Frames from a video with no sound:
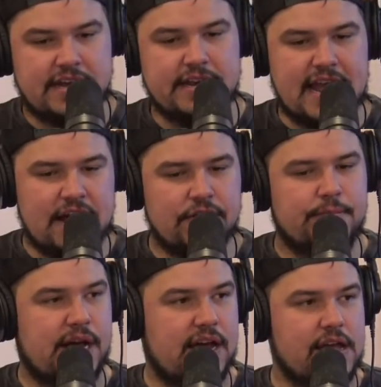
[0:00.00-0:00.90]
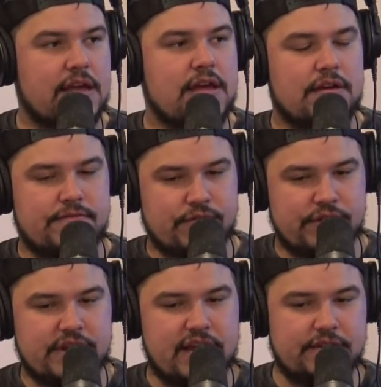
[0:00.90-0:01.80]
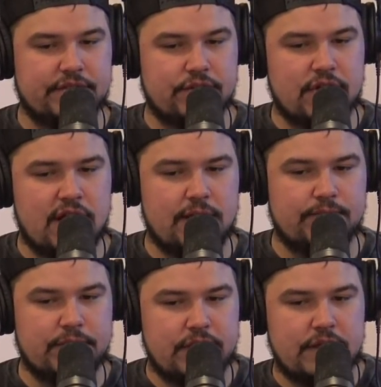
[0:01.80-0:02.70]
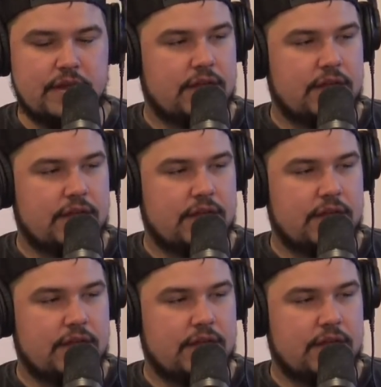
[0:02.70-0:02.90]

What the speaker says: had an alibi for the night of the crime.